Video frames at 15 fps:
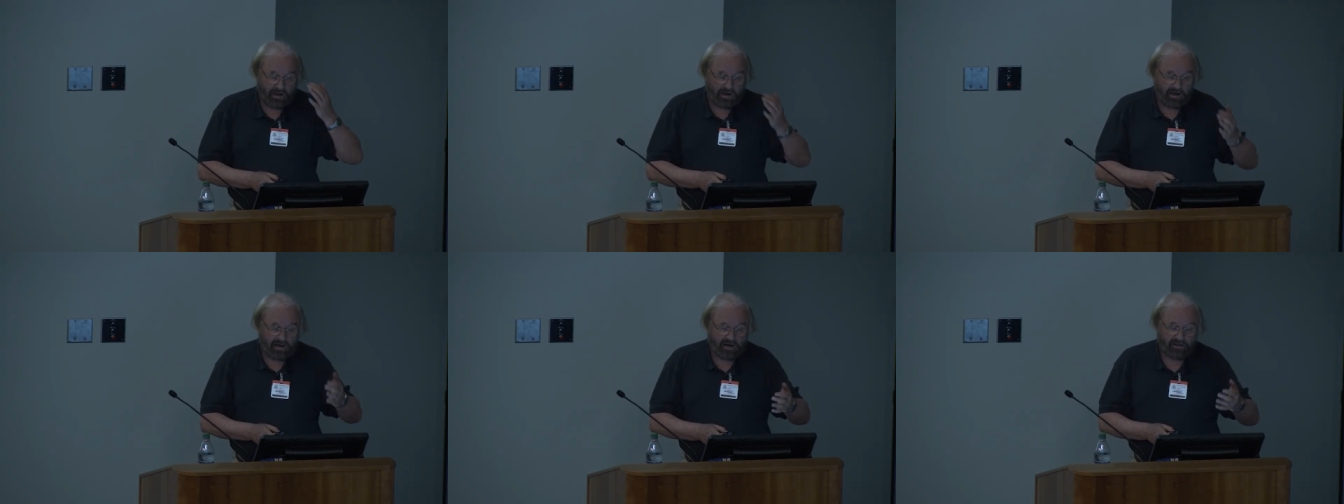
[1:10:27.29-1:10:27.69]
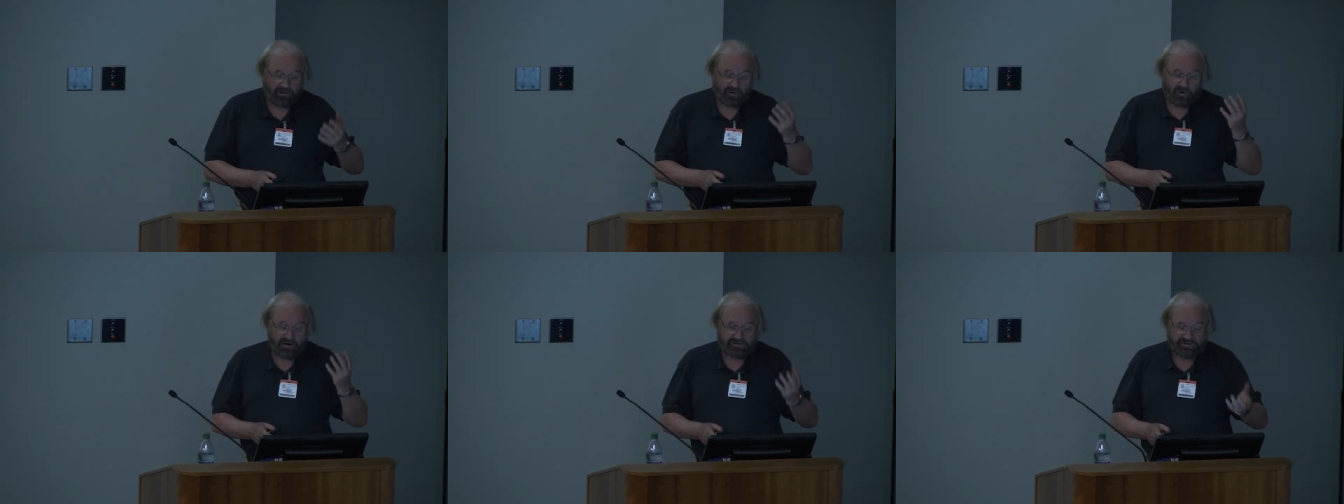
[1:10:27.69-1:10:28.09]
Uh,
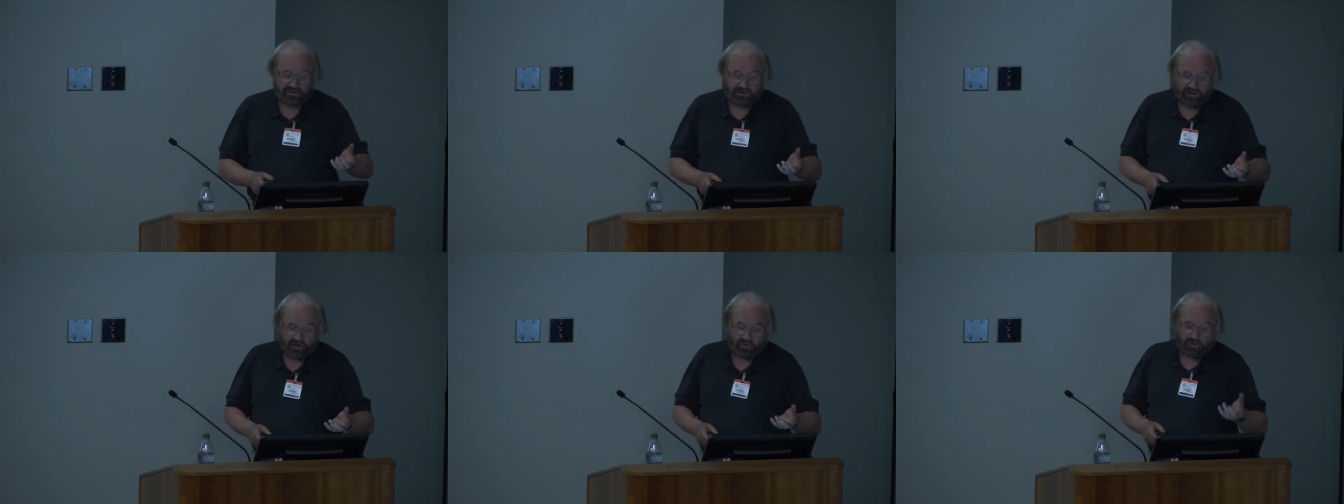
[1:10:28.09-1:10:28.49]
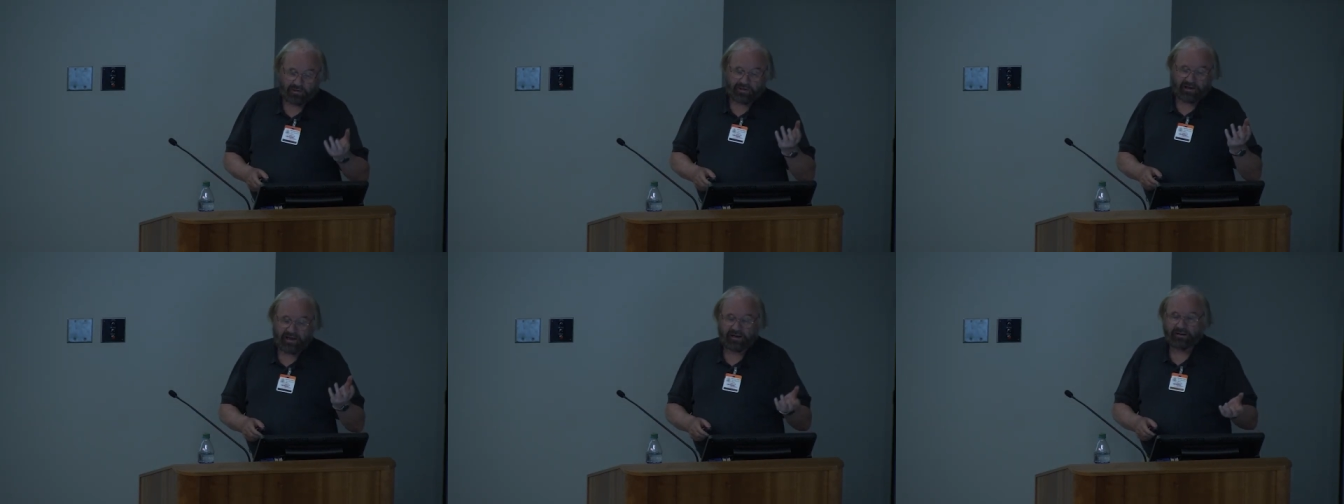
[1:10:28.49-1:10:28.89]
the question, though,
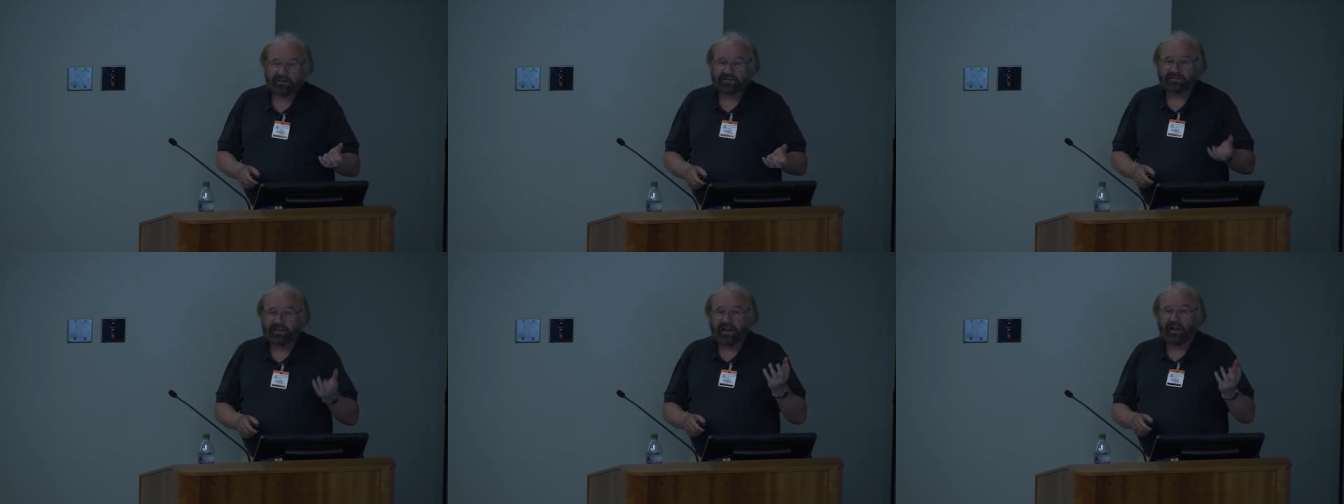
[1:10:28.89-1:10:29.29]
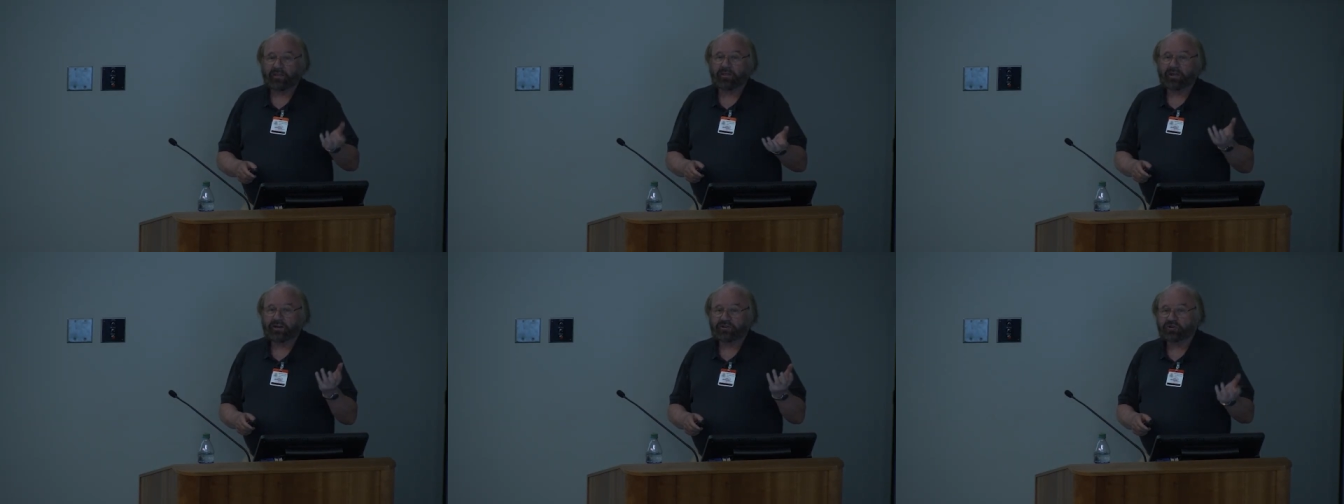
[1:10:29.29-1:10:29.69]
with the end is
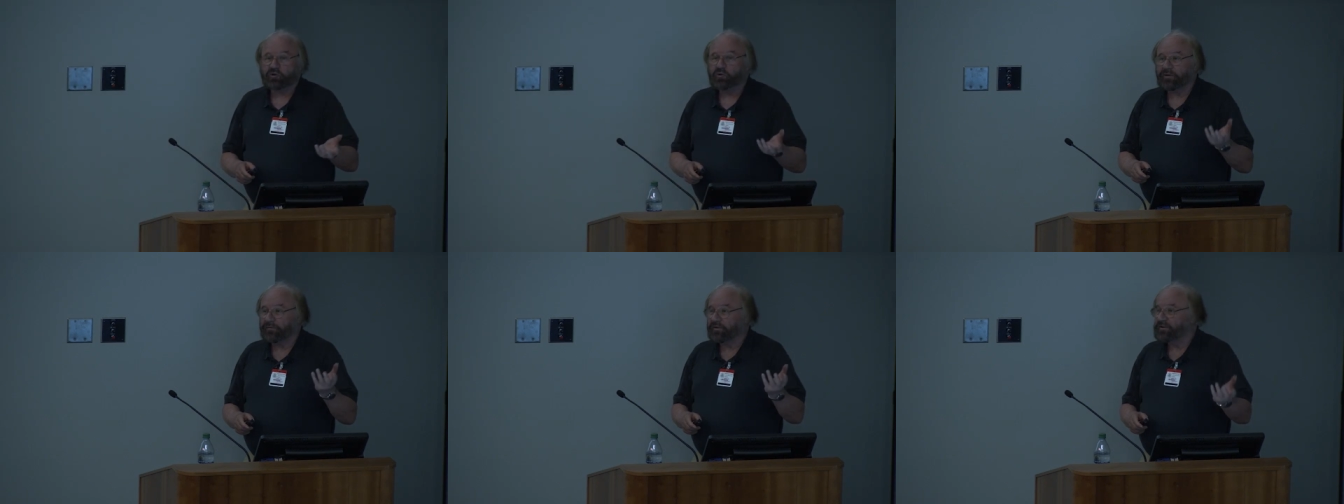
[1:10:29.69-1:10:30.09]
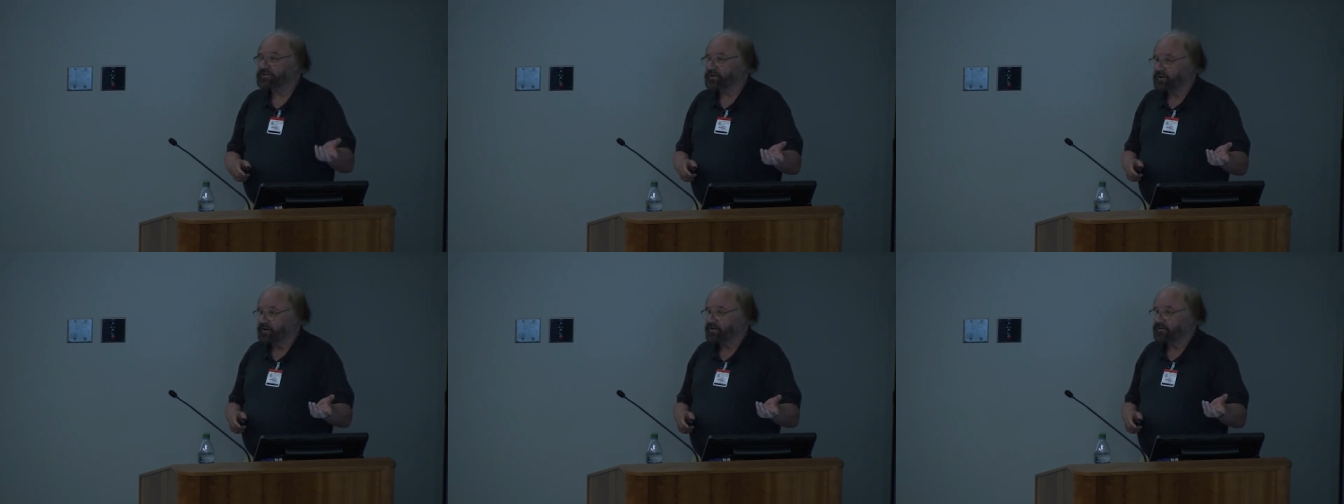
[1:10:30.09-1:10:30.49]
can they do the
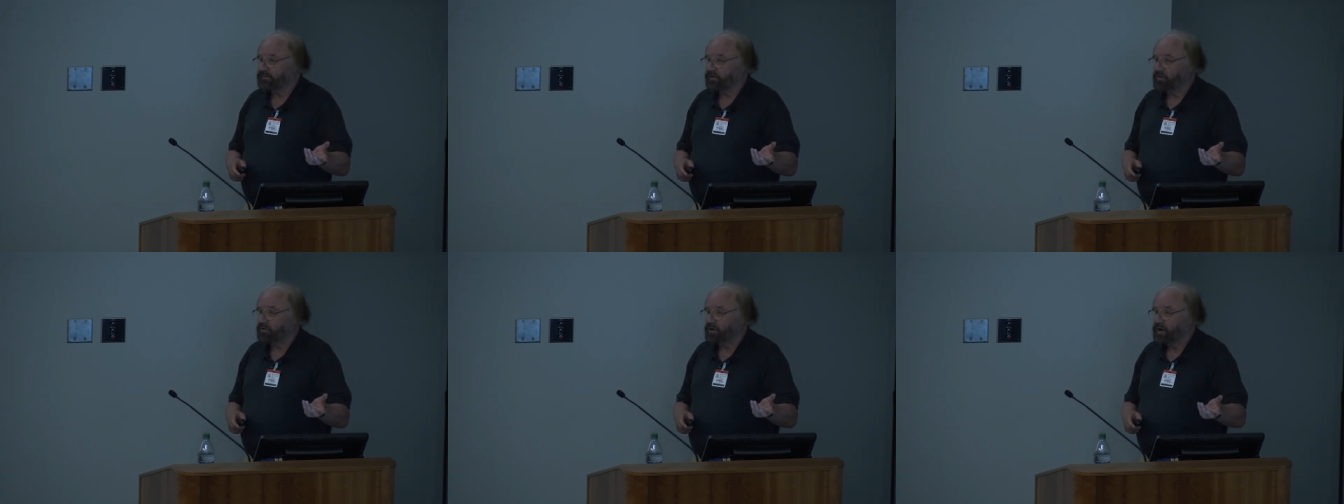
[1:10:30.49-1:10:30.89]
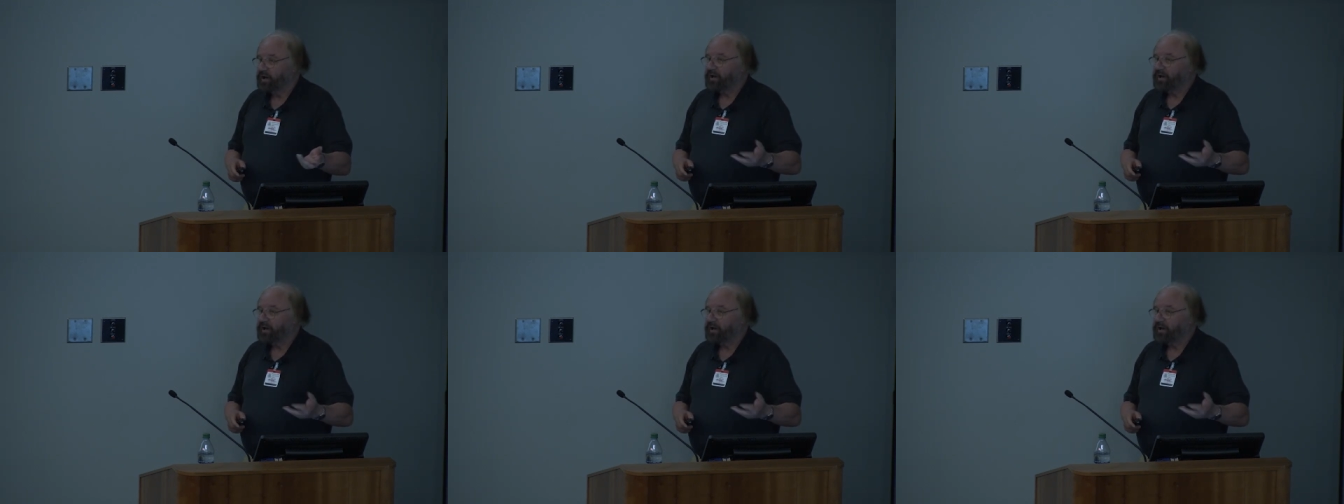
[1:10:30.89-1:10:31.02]
visa interview?